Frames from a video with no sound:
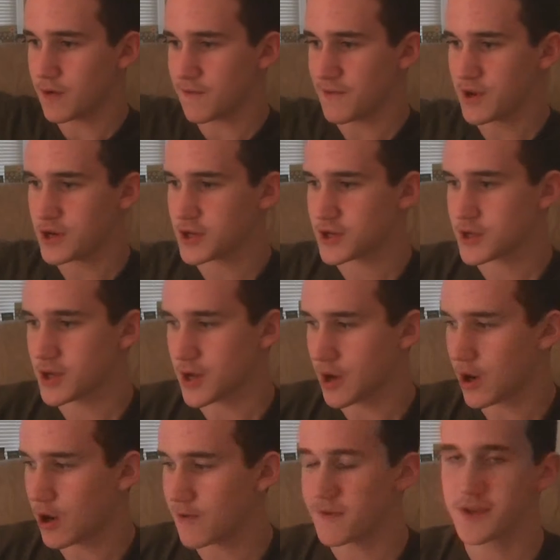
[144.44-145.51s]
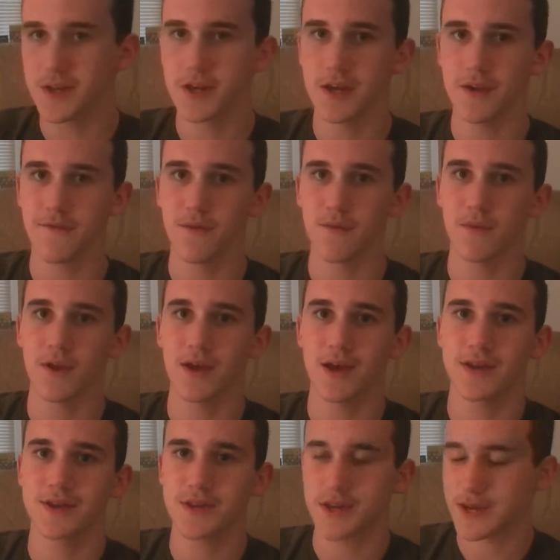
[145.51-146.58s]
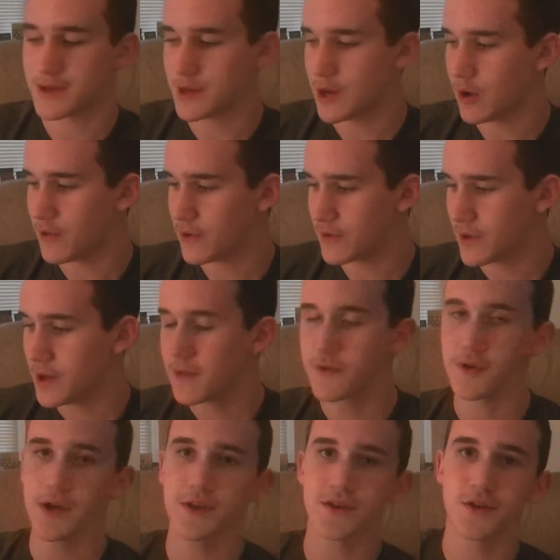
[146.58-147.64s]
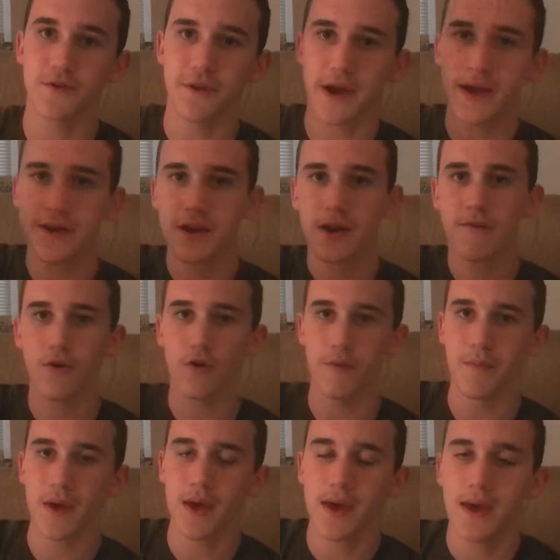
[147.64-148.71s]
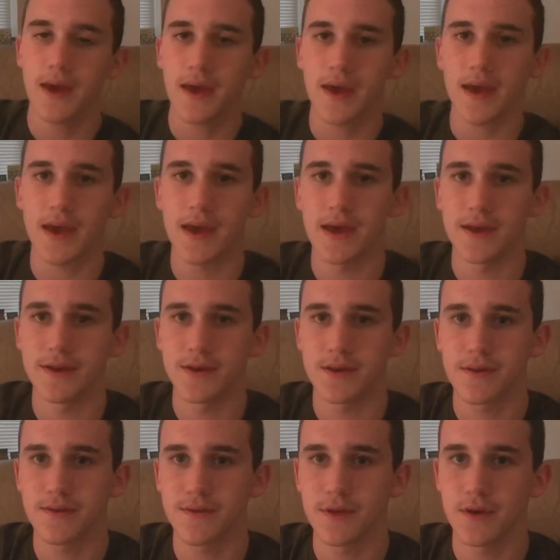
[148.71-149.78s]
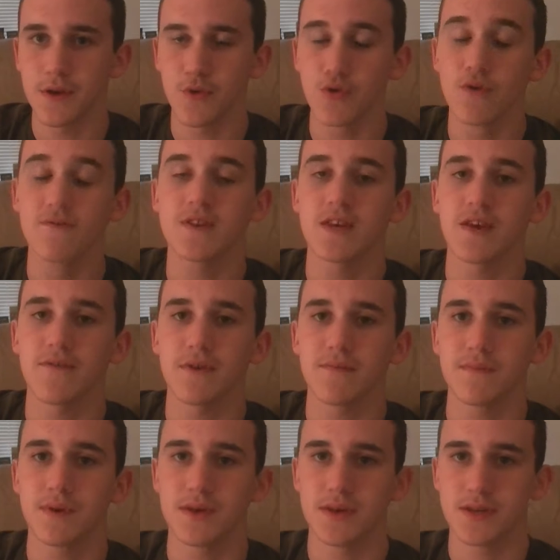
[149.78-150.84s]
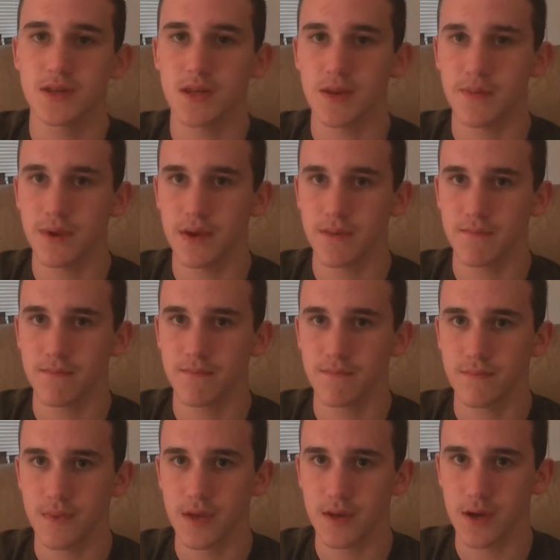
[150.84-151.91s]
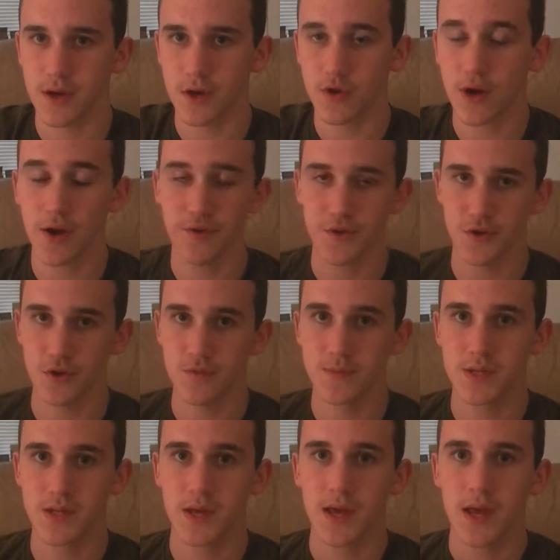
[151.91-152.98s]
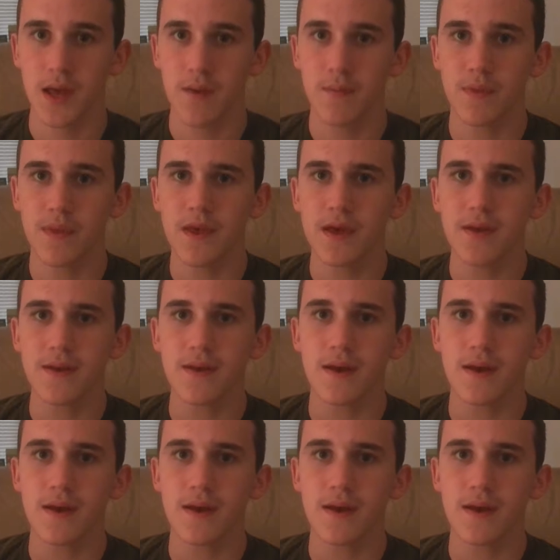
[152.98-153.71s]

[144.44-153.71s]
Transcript: finished harvesting from plants, and, they're done, so they're heading off home. And the crew of 7 is sleeping in cryotubes, but then,